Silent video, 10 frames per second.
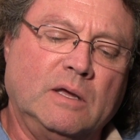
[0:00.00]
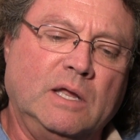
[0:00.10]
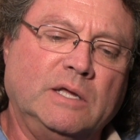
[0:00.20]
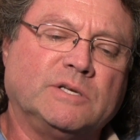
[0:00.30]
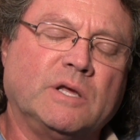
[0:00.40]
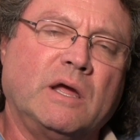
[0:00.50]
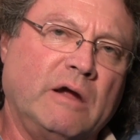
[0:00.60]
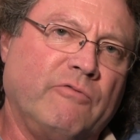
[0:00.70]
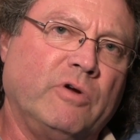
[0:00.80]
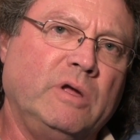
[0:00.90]
It is
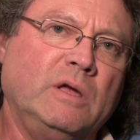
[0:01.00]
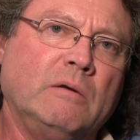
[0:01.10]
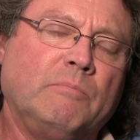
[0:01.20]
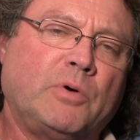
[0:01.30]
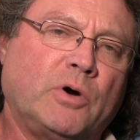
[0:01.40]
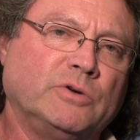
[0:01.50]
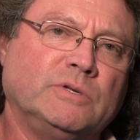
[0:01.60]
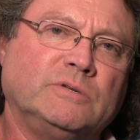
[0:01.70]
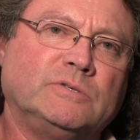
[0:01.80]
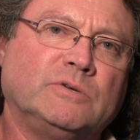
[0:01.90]
every
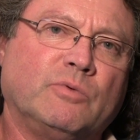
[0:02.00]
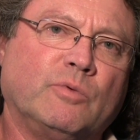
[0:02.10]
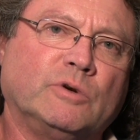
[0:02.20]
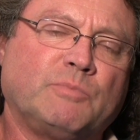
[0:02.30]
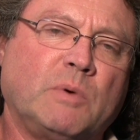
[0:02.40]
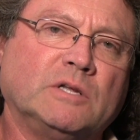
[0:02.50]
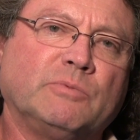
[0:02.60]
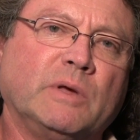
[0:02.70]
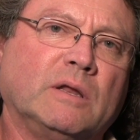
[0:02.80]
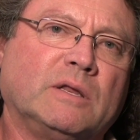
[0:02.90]
person's
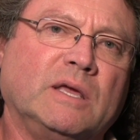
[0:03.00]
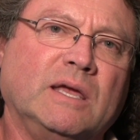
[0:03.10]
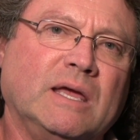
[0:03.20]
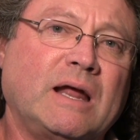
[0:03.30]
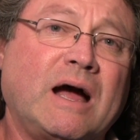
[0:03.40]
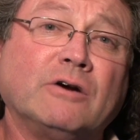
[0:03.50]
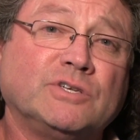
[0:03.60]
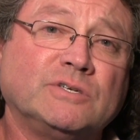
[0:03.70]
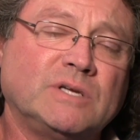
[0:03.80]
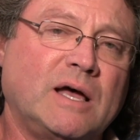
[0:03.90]
responsibility in our
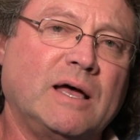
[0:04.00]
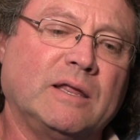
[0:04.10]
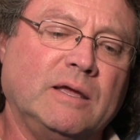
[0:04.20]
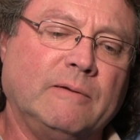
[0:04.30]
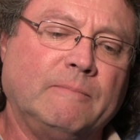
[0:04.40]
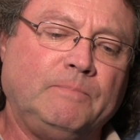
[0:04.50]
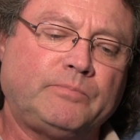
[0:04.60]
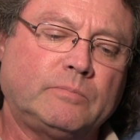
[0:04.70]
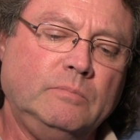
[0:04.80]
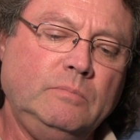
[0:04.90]
society
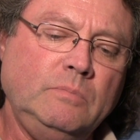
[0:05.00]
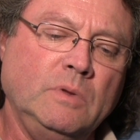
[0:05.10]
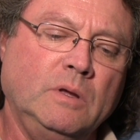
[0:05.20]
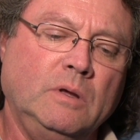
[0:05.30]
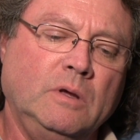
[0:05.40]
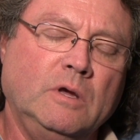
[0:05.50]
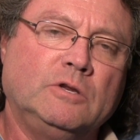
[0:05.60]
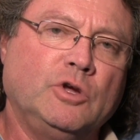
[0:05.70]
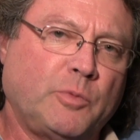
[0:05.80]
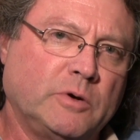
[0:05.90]

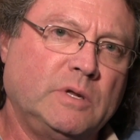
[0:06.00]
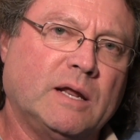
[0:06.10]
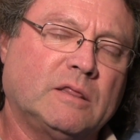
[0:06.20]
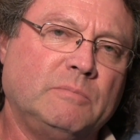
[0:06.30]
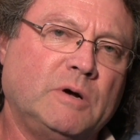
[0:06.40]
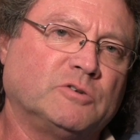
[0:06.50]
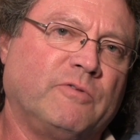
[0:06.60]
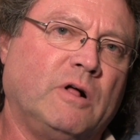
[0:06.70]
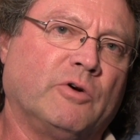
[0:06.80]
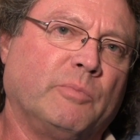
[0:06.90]
to protect the most
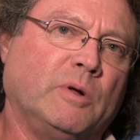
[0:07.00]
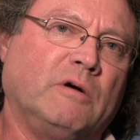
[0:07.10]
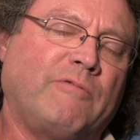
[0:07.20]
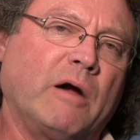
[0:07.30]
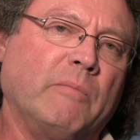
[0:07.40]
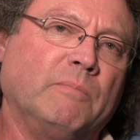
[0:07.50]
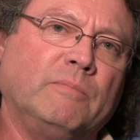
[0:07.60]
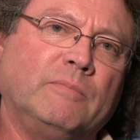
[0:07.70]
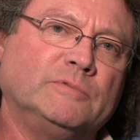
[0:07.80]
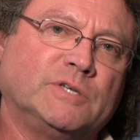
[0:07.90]
vulnerable of our
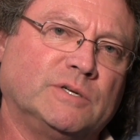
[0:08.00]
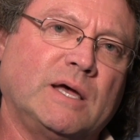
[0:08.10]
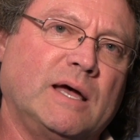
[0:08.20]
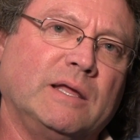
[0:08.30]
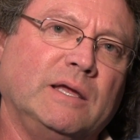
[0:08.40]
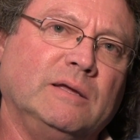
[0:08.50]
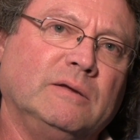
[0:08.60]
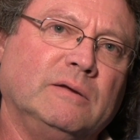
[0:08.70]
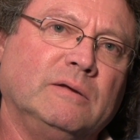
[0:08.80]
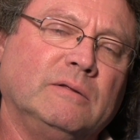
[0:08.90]
society.
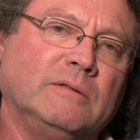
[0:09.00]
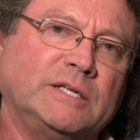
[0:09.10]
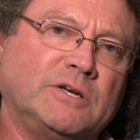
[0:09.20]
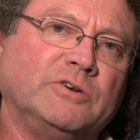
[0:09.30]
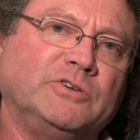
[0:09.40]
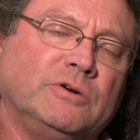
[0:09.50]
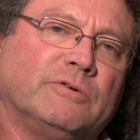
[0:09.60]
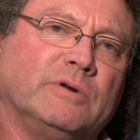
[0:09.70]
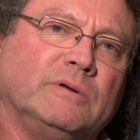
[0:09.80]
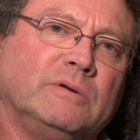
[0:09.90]
And that's our
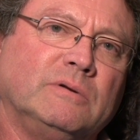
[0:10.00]
children.